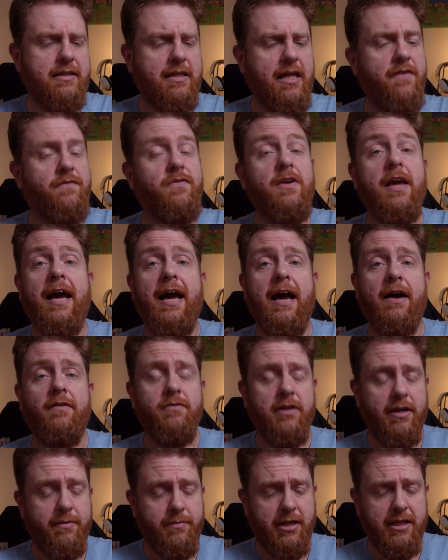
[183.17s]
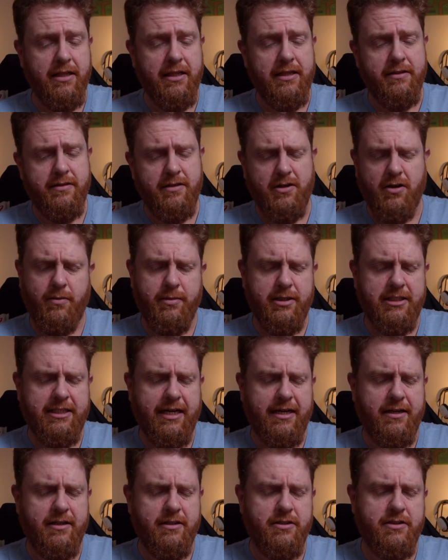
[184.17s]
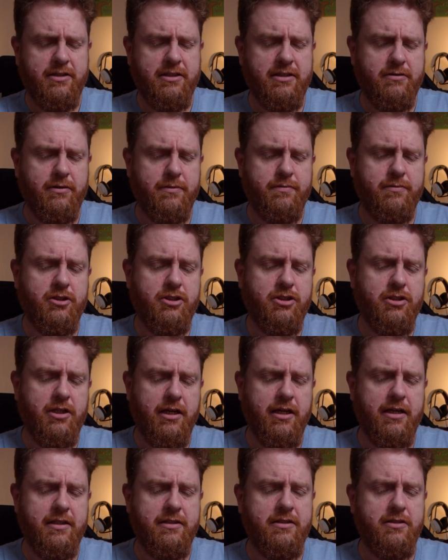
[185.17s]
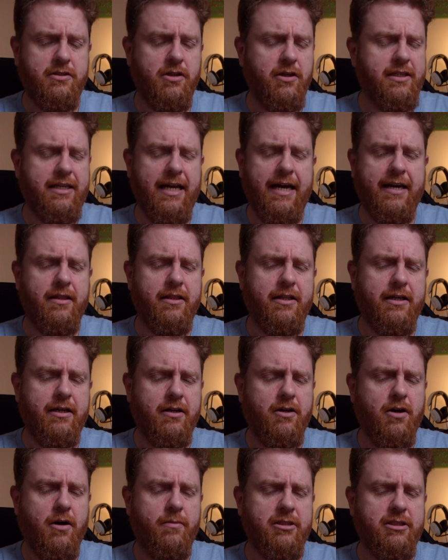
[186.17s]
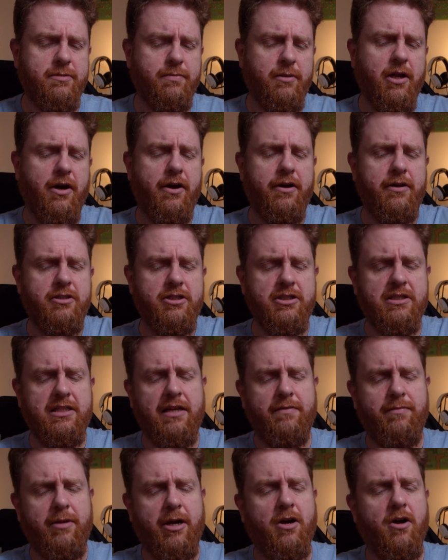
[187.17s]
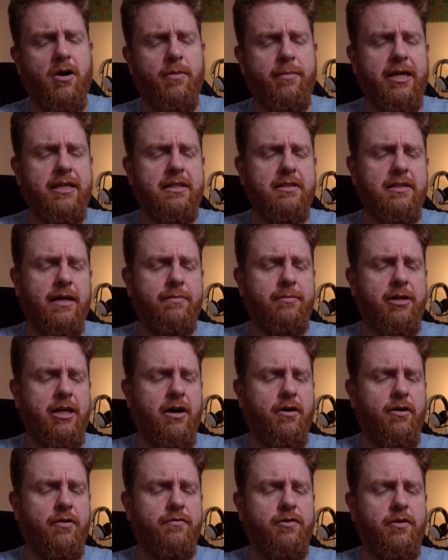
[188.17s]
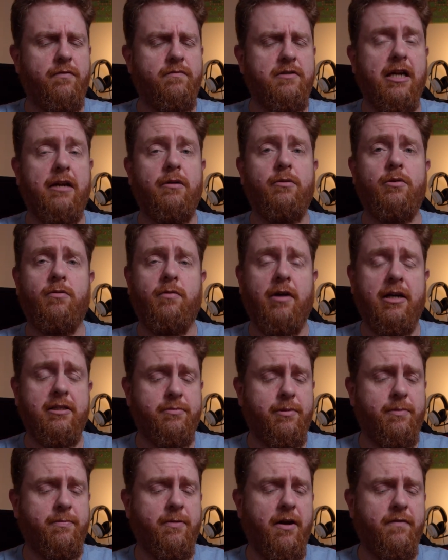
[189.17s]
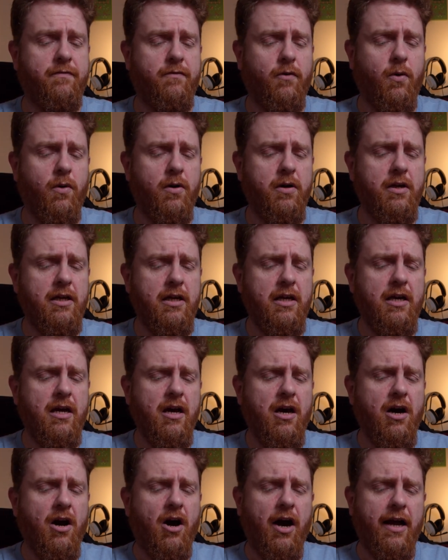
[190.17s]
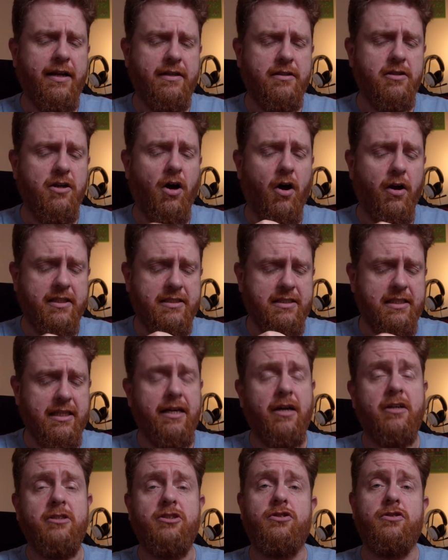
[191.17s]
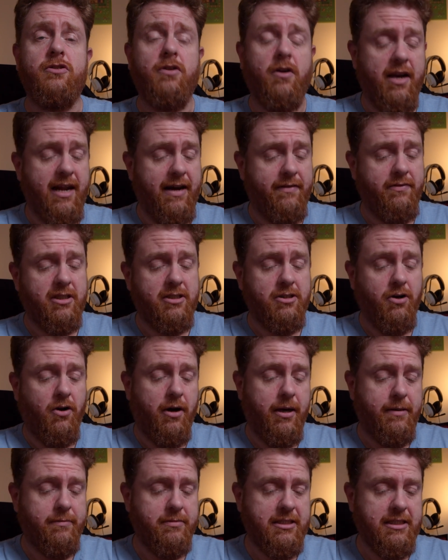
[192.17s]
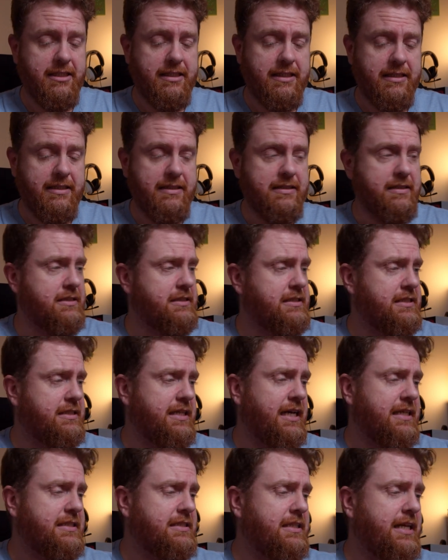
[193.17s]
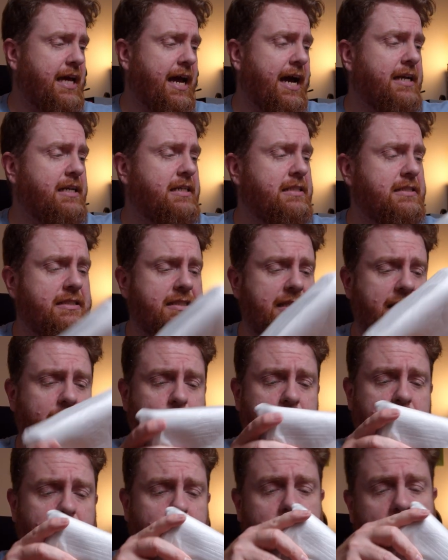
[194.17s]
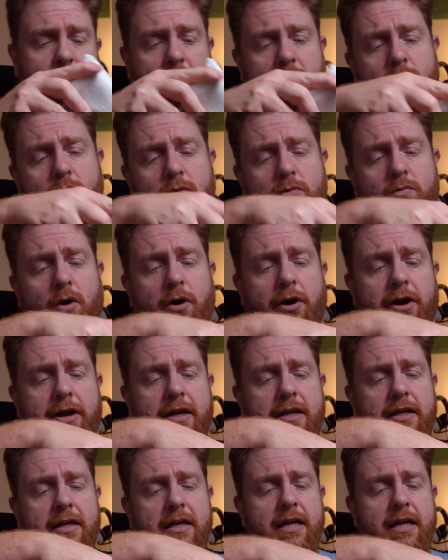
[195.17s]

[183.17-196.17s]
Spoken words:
If you have, leave me a comment down in the down in the comments below. Just leave me a comment and let me know if you've done it with the Raspberry Pi 4. Honestly, I do not have the time to test it out and see whether or not it would work.